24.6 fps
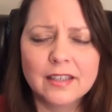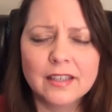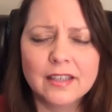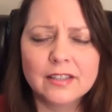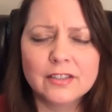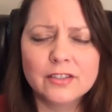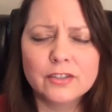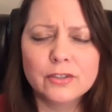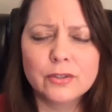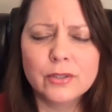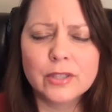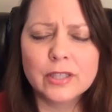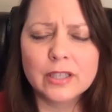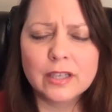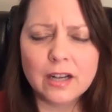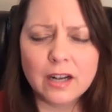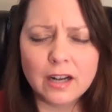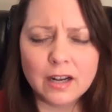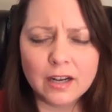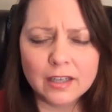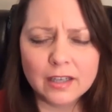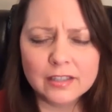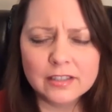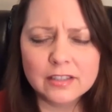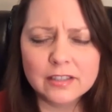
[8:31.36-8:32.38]
So the
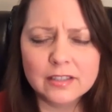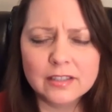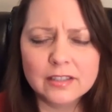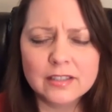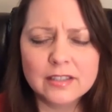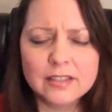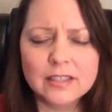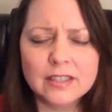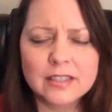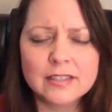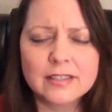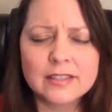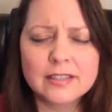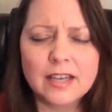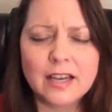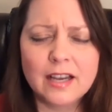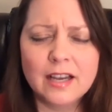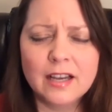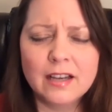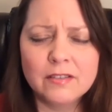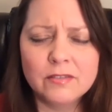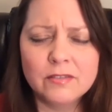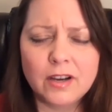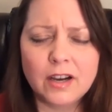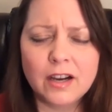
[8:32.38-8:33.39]
consciousness
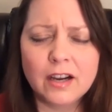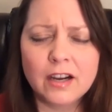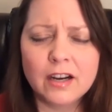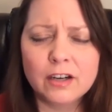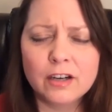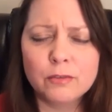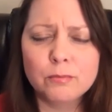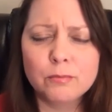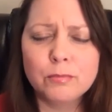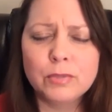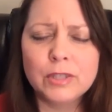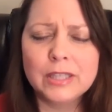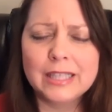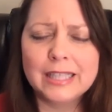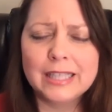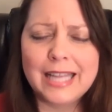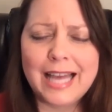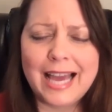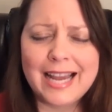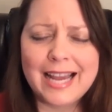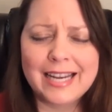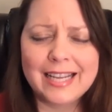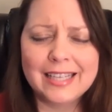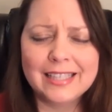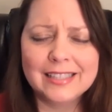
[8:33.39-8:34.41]
of our
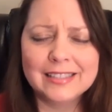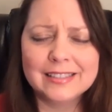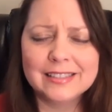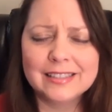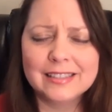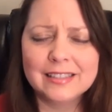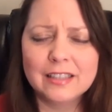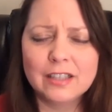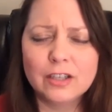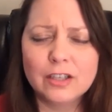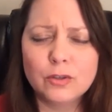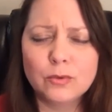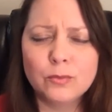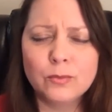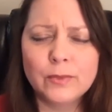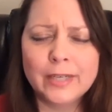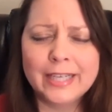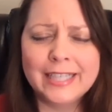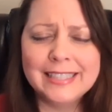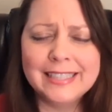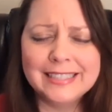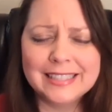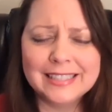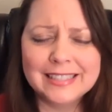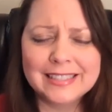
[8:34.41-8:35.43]
planet
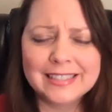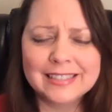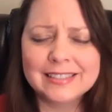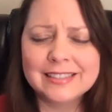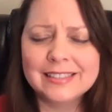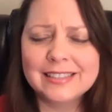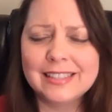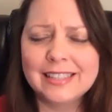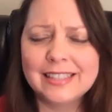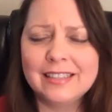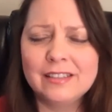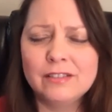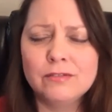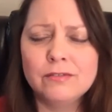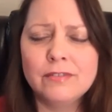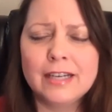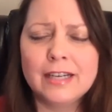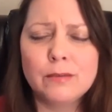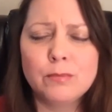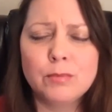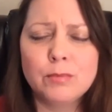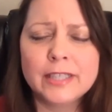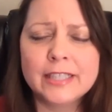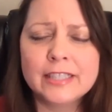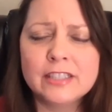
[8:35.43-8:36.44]
raises in
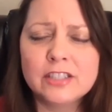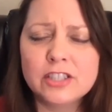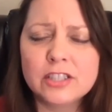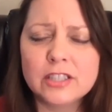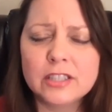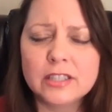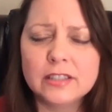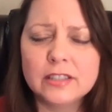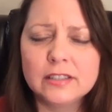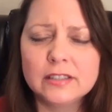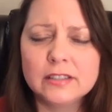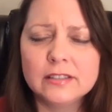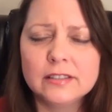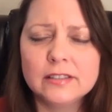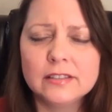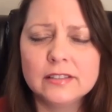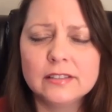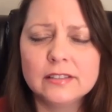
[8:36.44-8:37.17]
vibration.